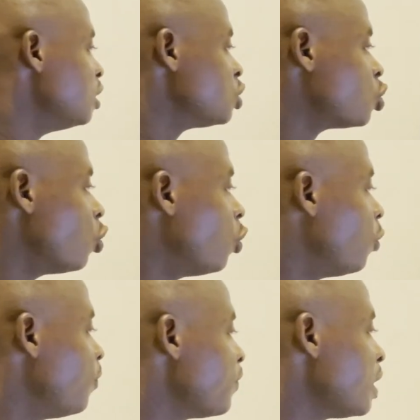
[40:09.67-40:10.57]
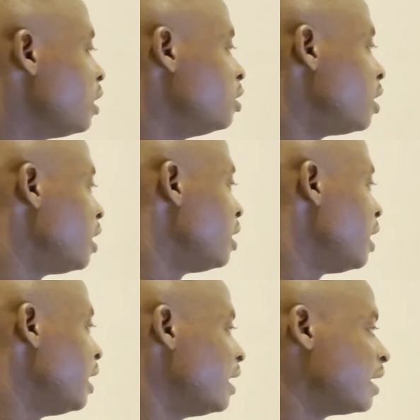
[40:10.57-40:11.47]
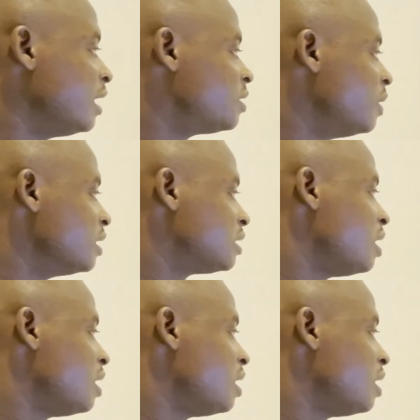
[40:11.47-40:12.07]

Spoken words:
So during engagement,